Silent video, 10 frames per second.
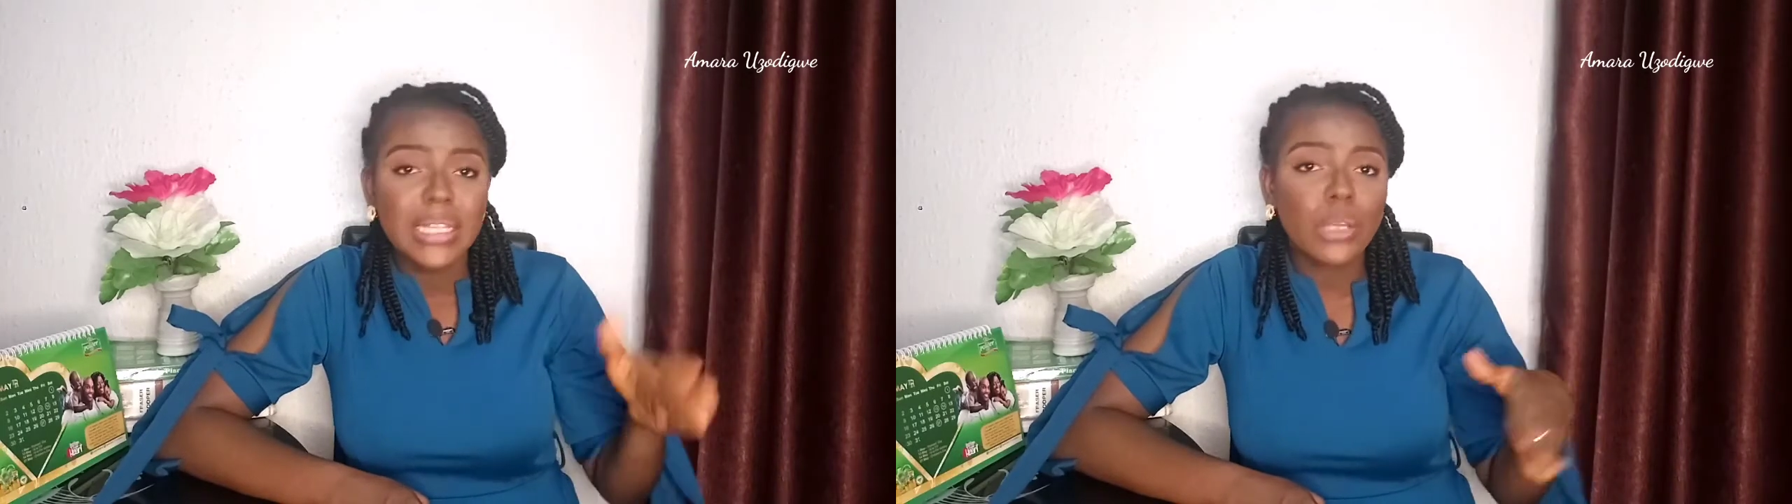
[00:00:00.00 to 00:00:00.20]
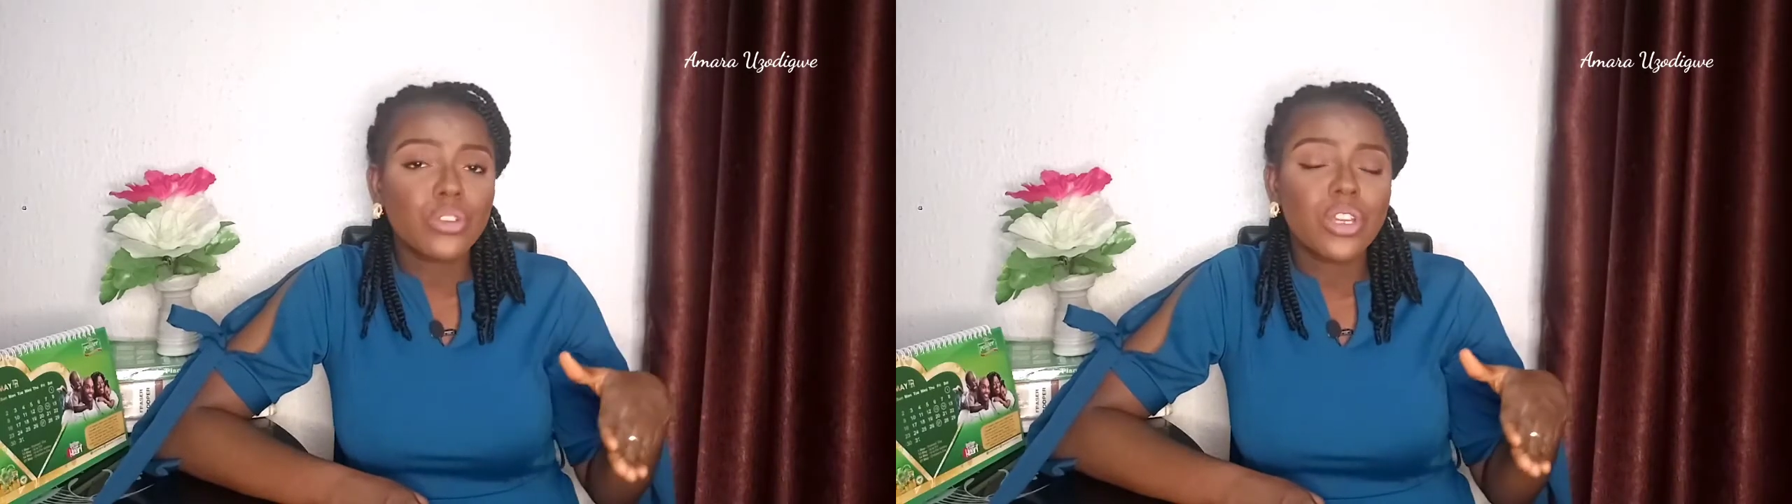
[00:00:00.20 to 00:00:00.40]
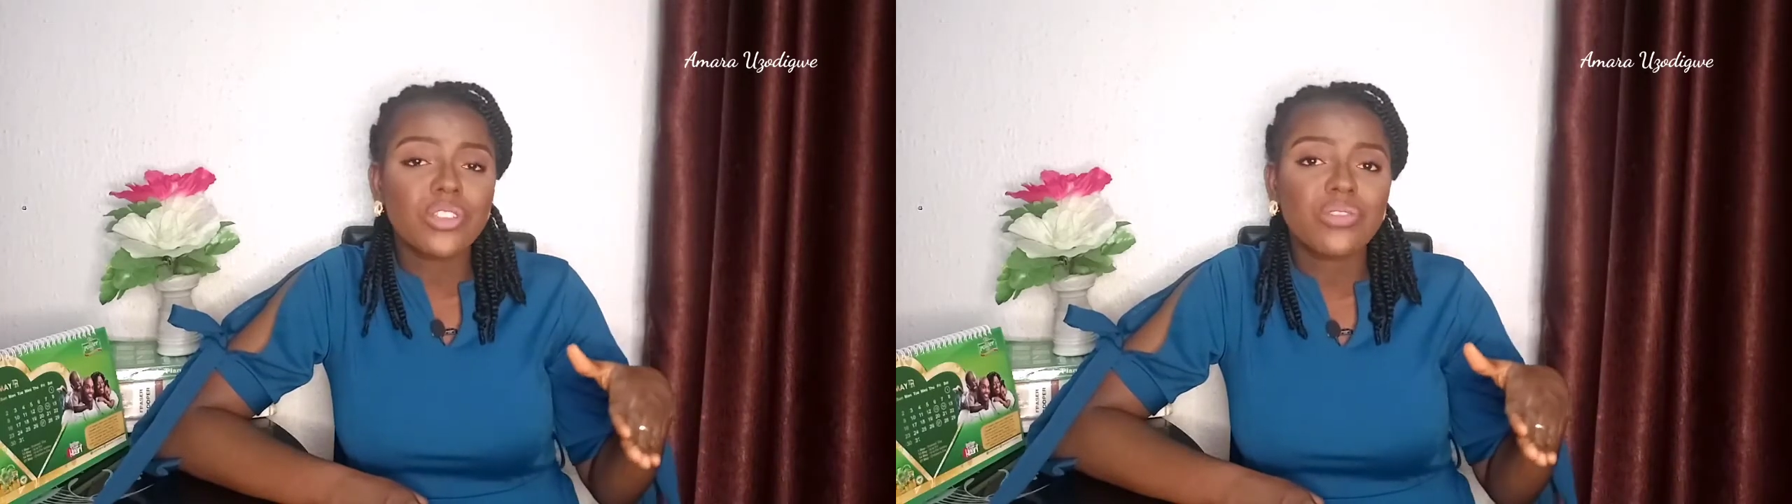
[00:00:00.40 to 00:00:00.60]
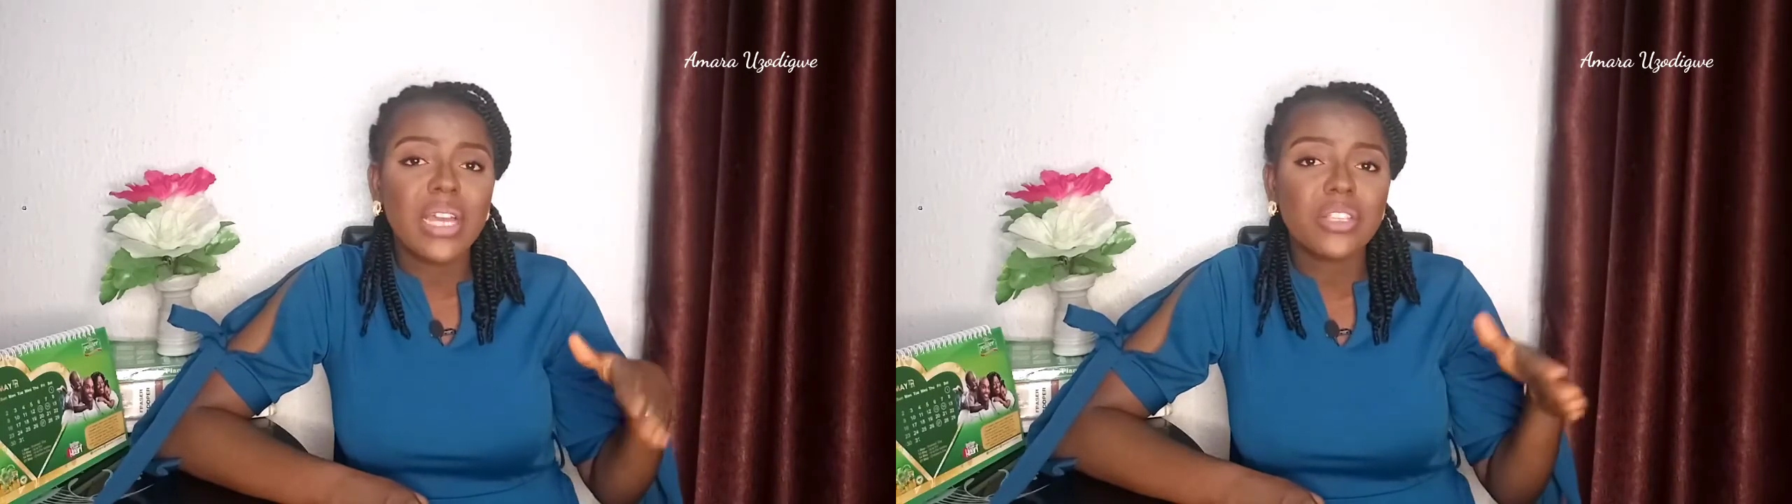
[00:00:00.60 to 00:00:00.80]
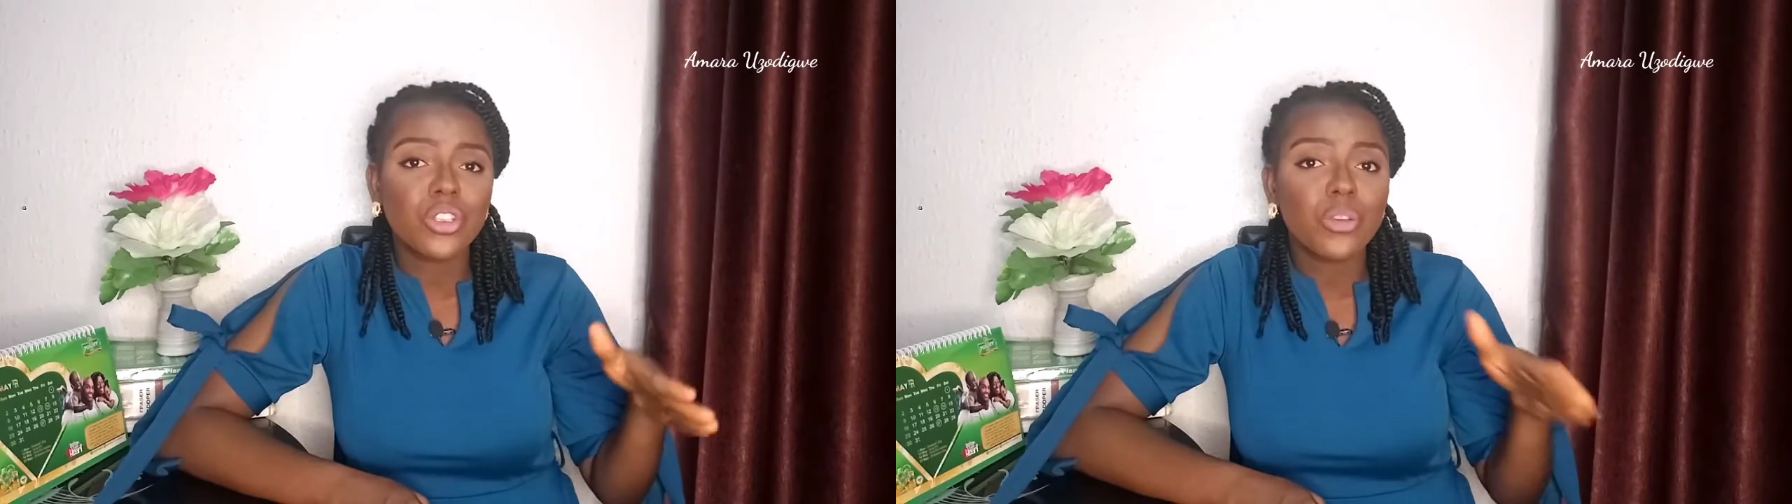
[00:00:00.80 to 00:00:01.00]
they will just
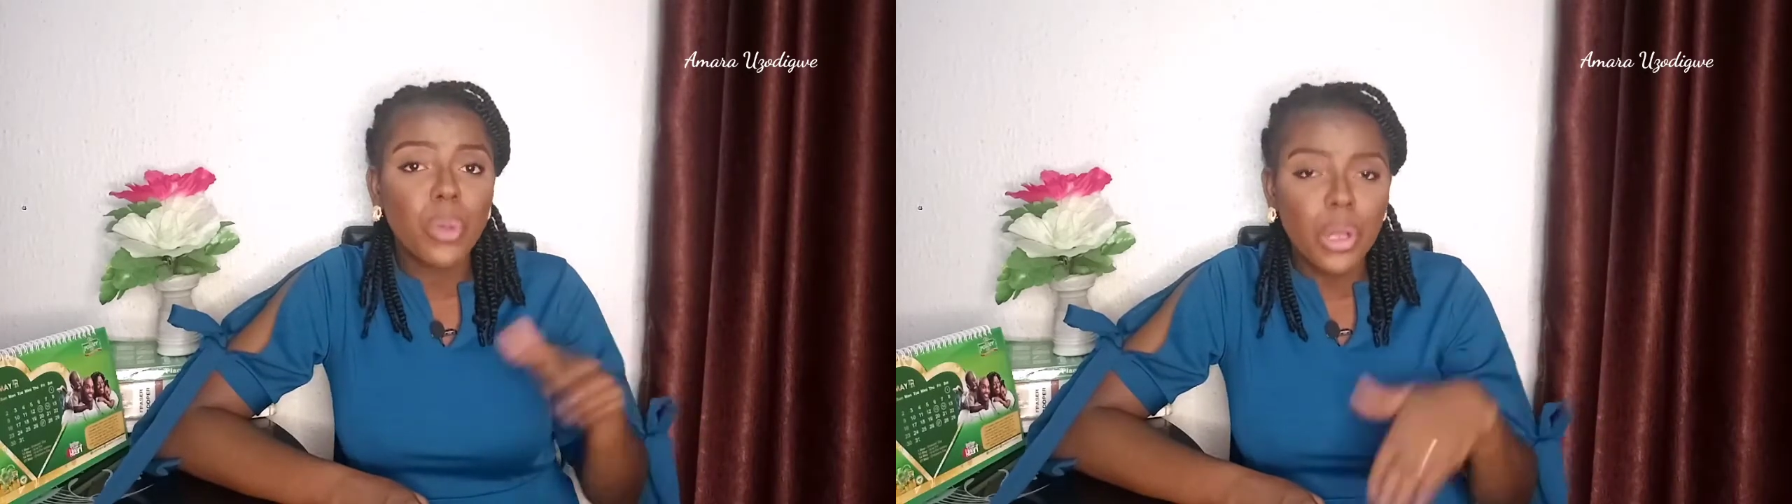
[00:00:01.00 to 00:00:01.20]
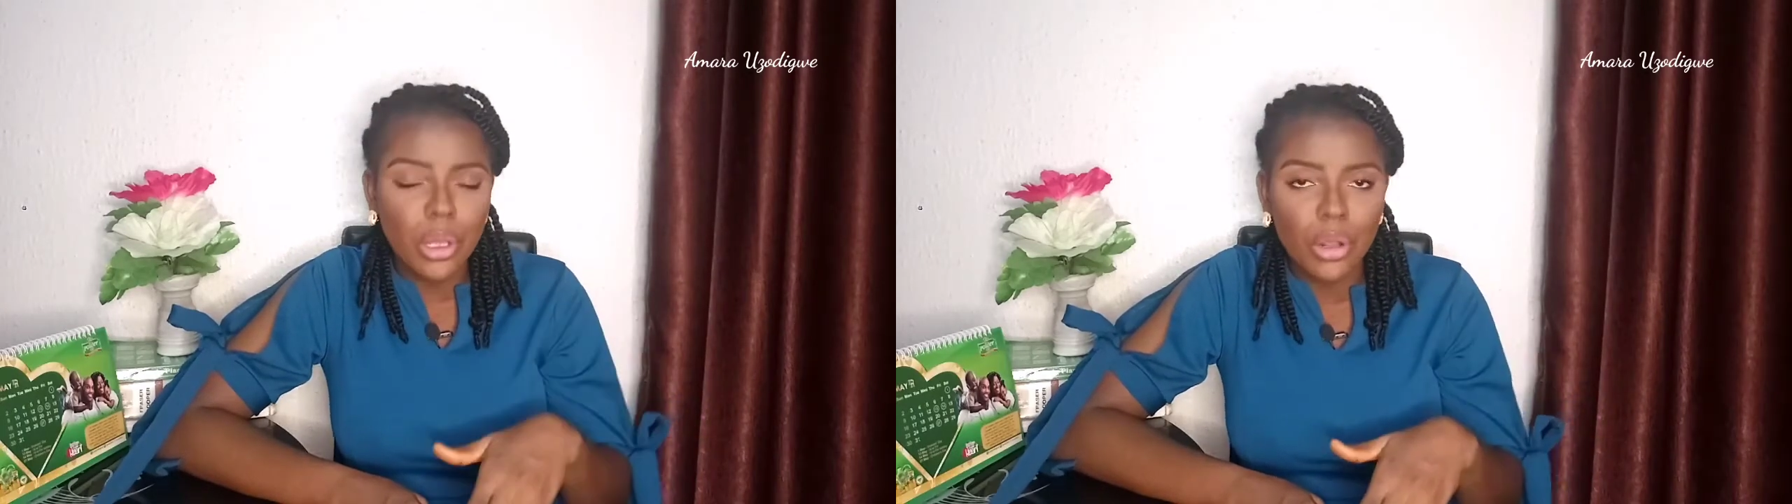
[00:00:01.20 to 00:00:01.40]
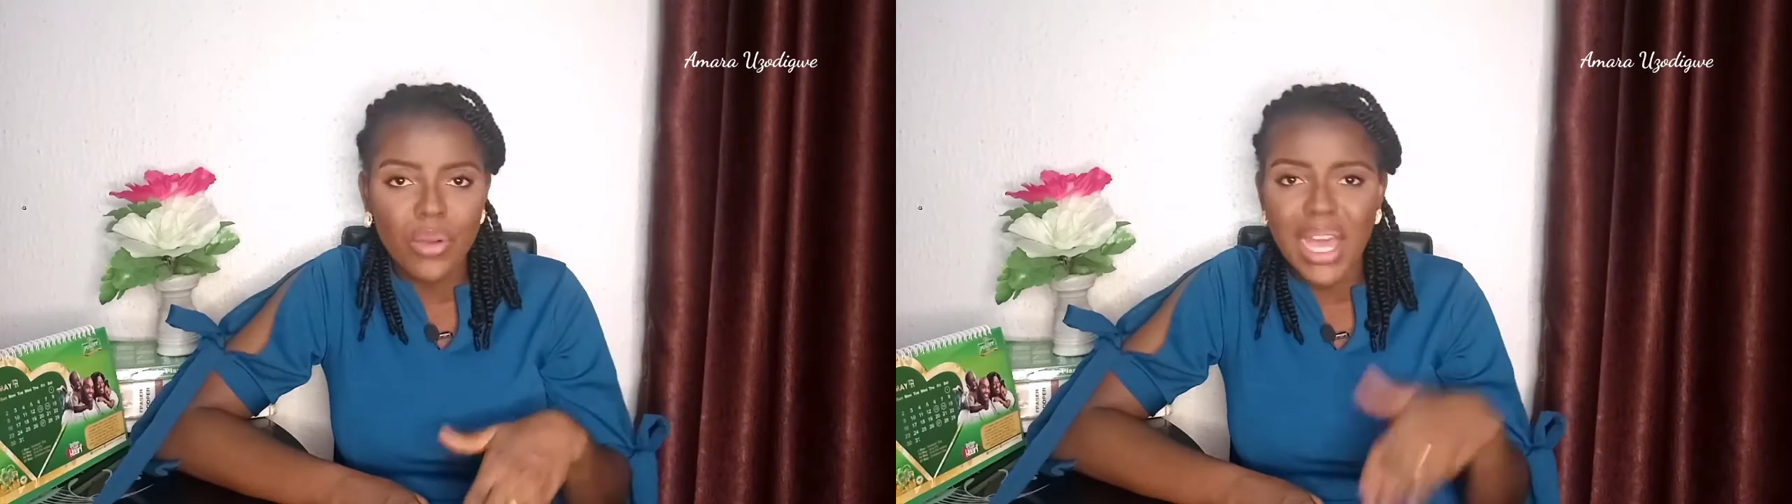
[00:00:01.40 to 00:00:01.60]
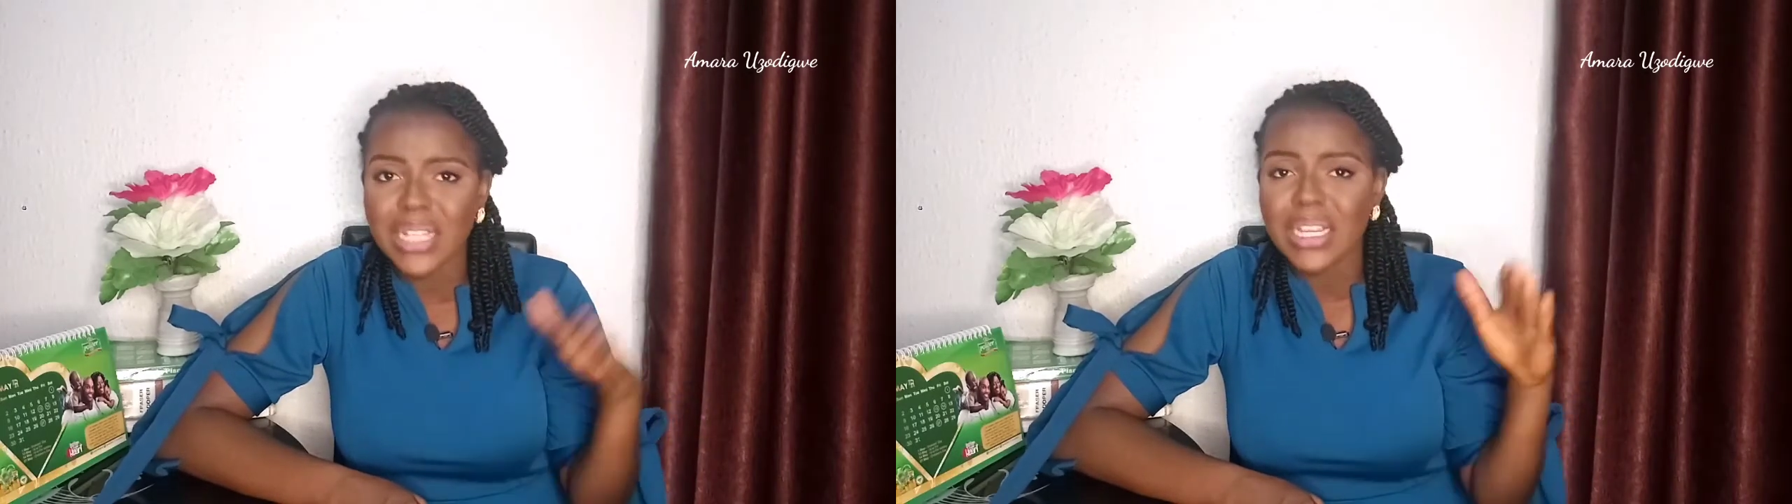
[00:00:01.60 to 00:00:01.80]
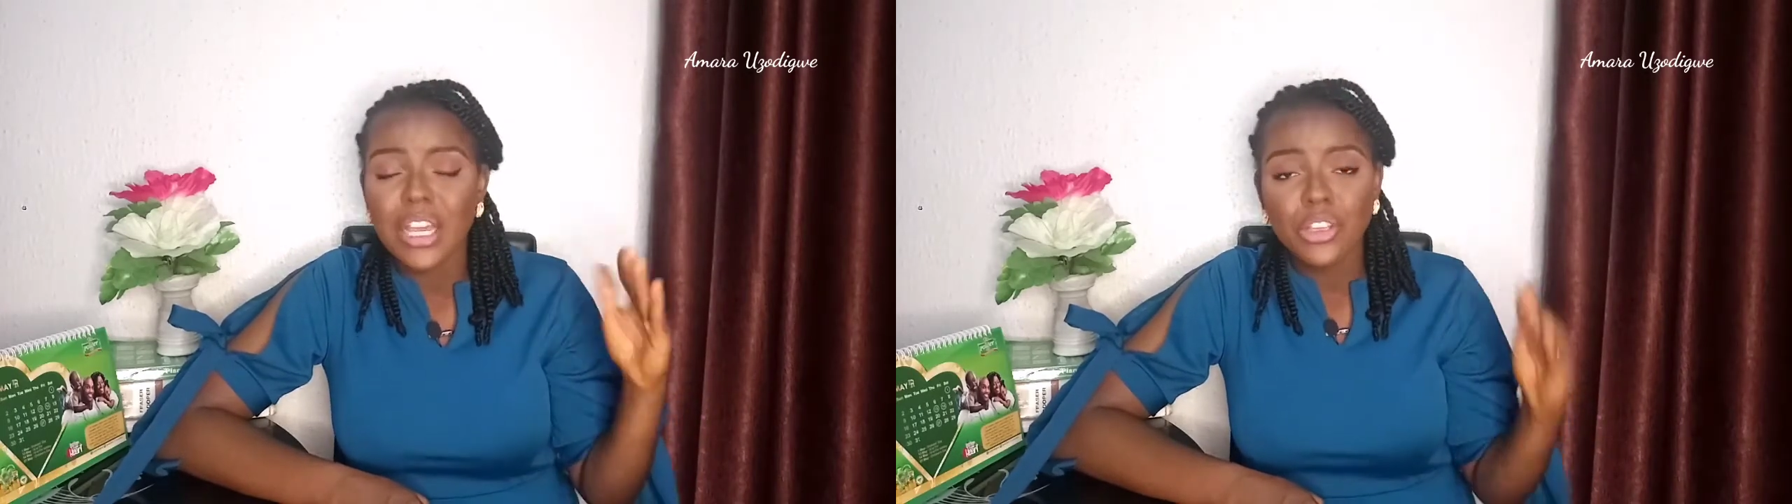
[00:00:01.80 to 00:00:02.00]
write sodium chloride.